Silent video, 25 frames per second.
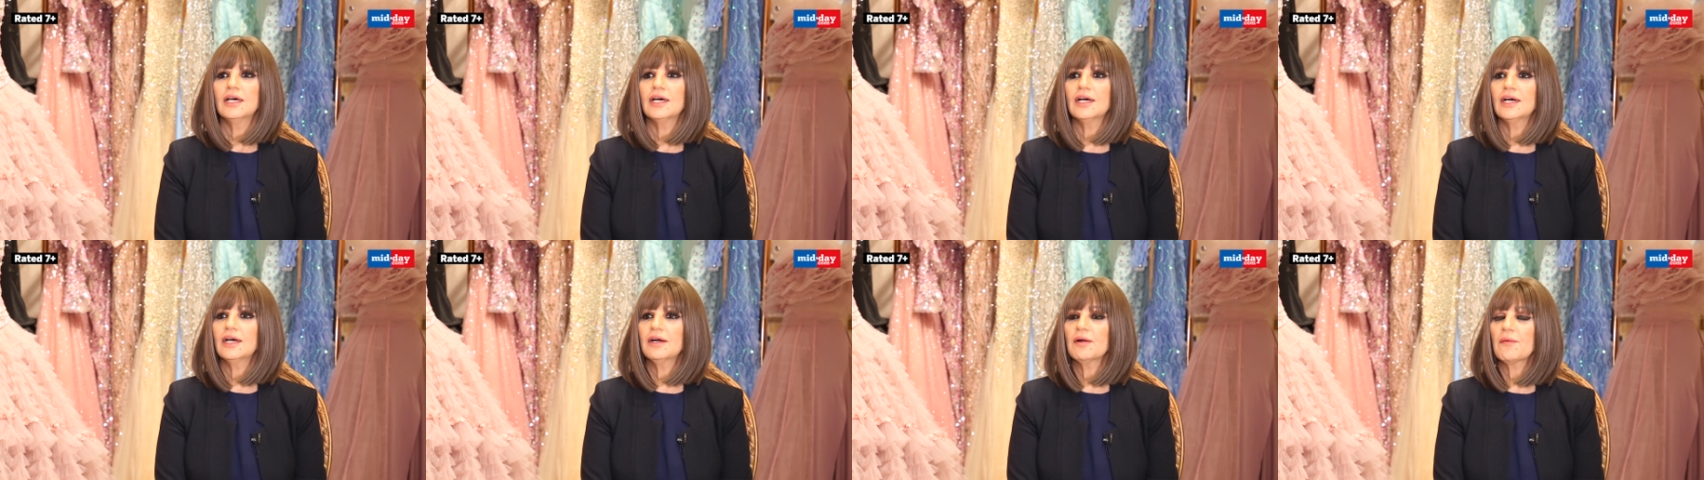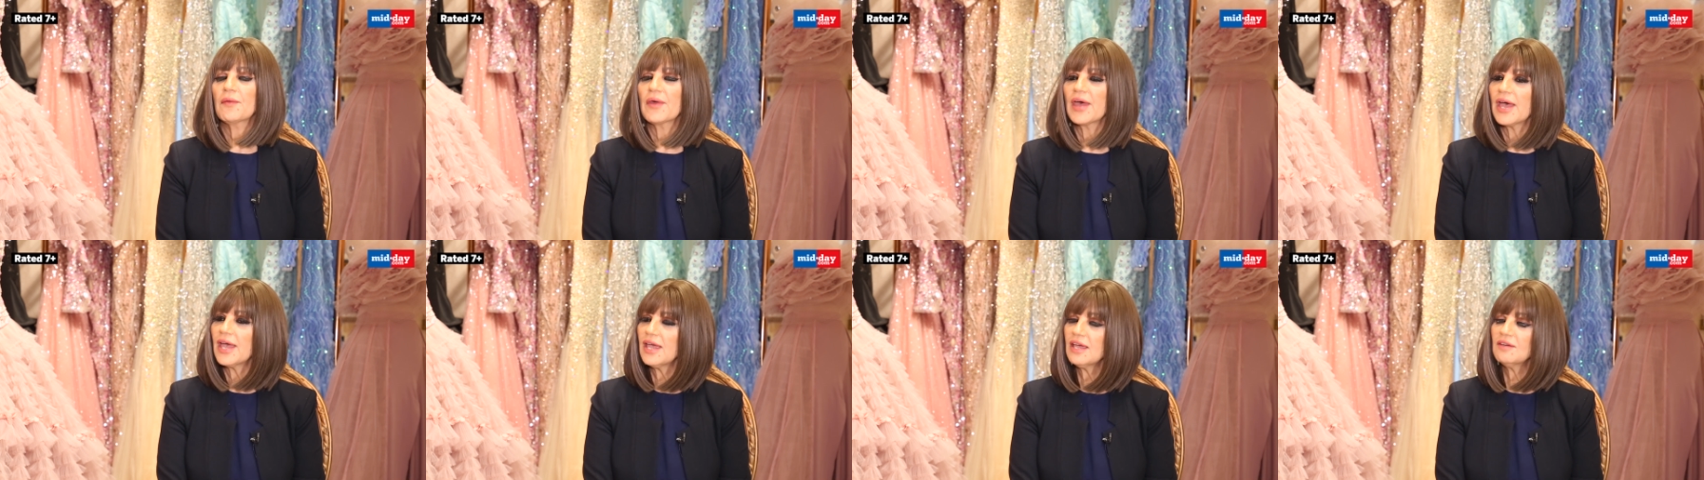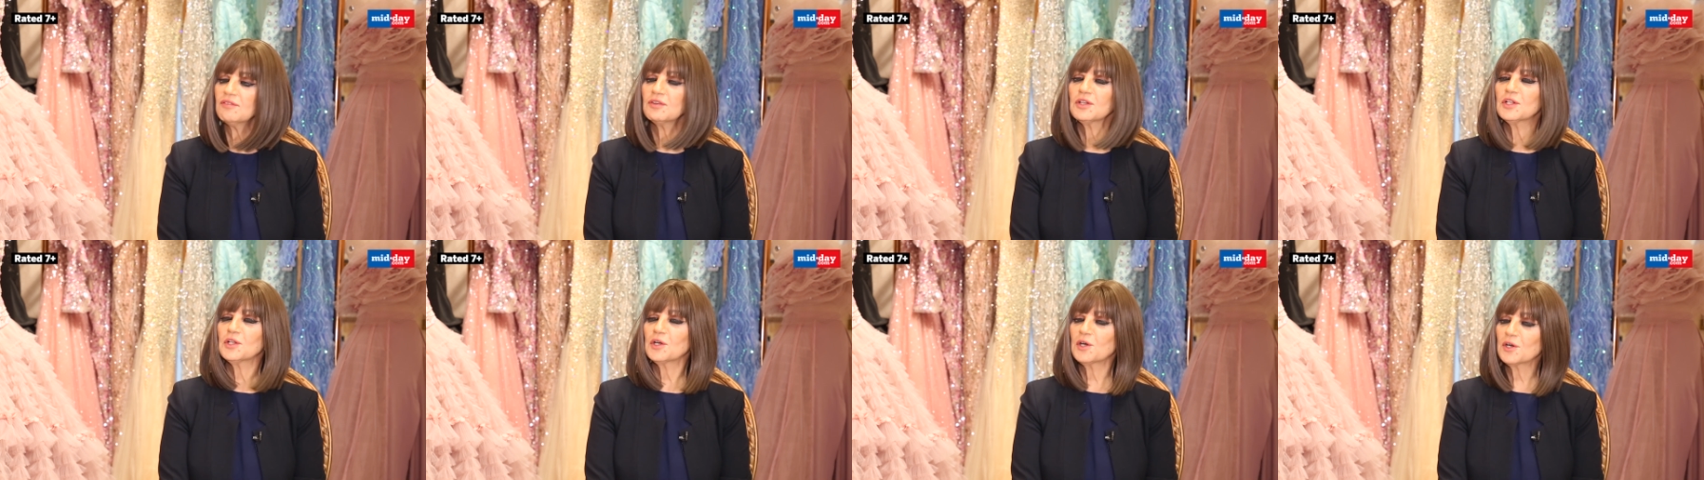uh, I
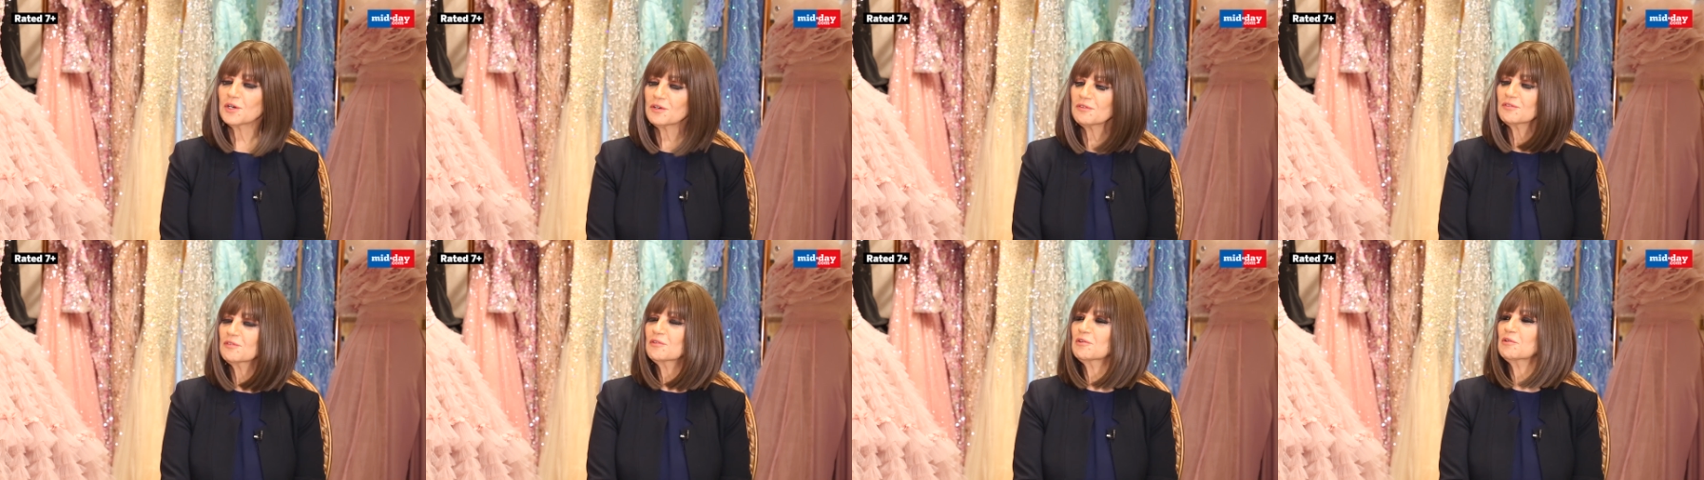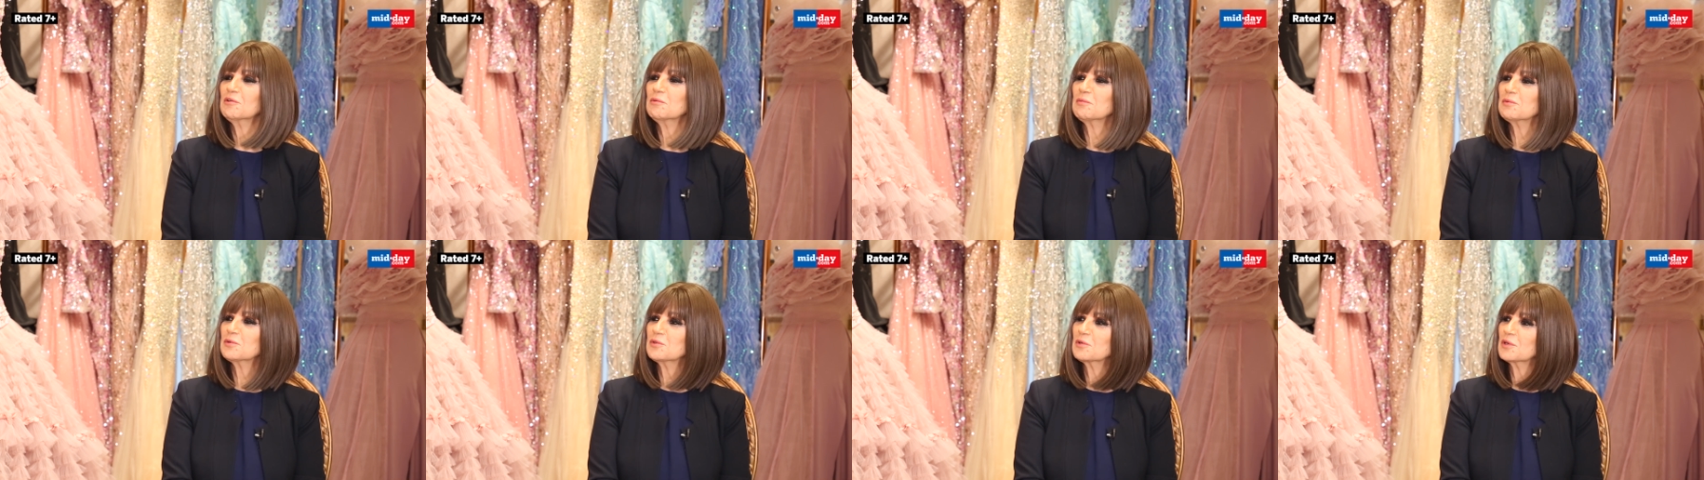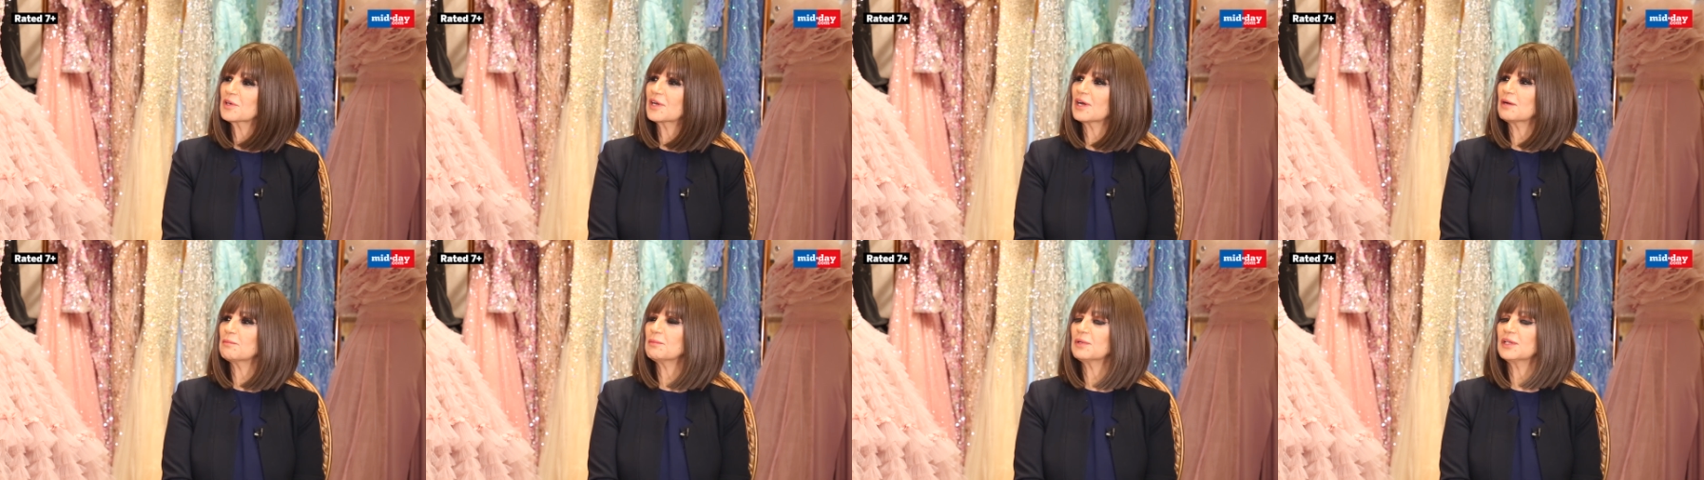have a lot of grooms who
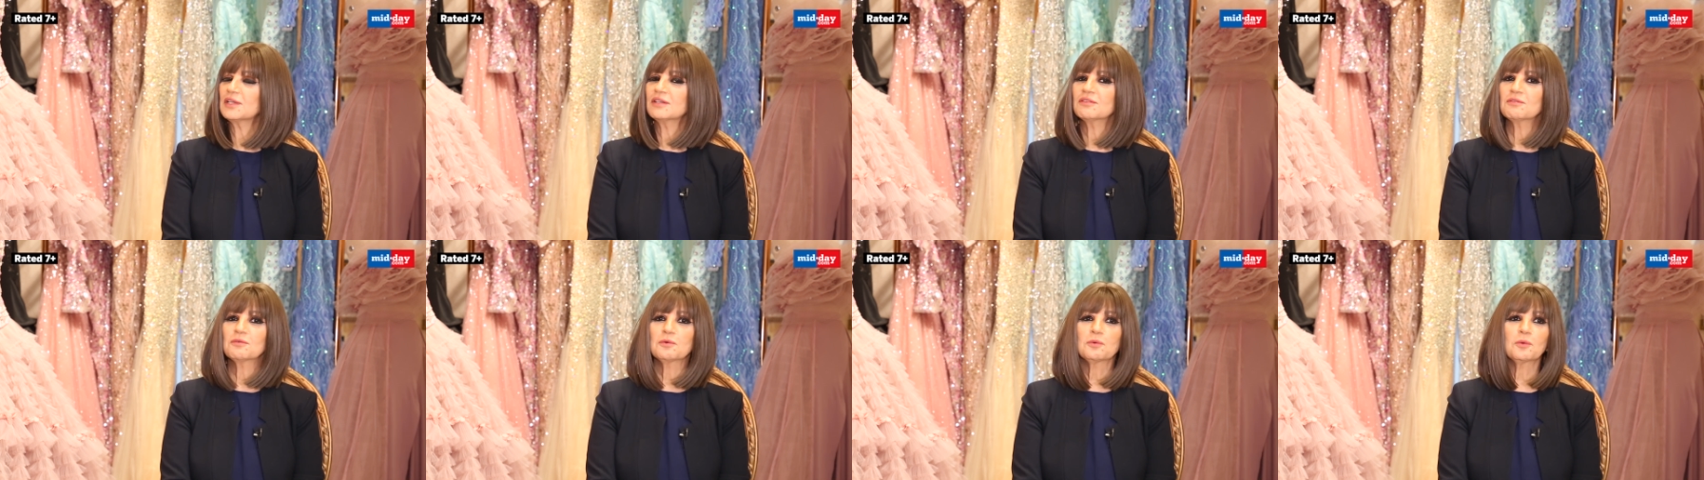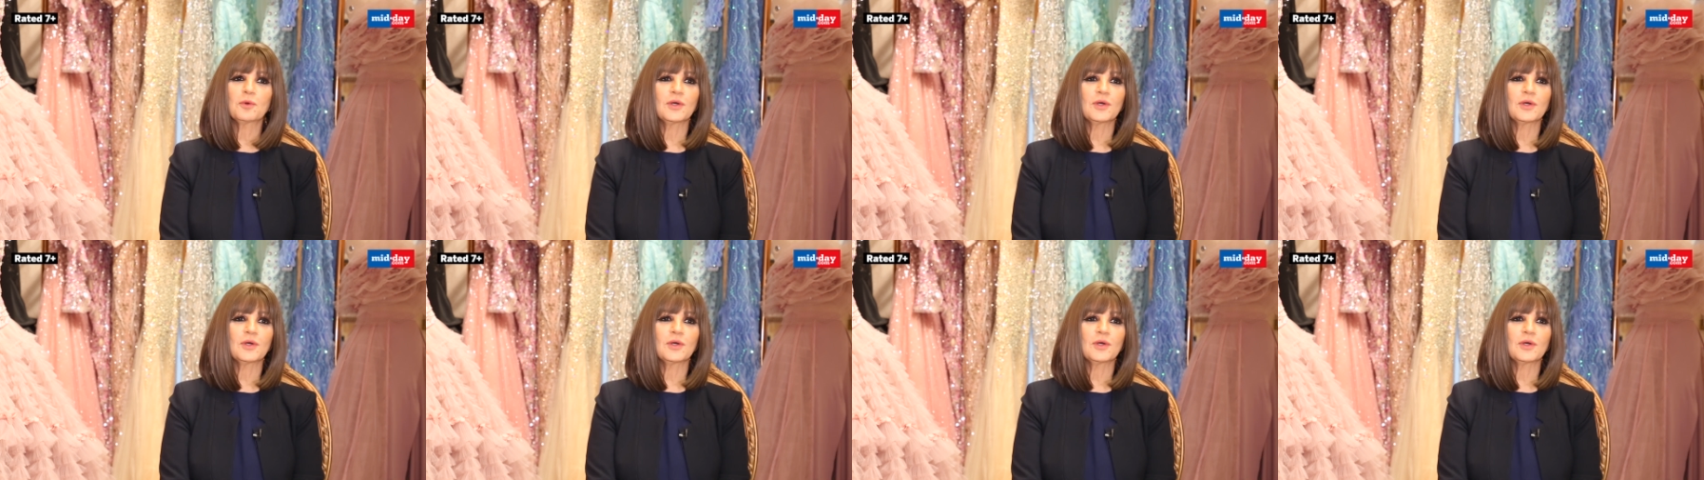come in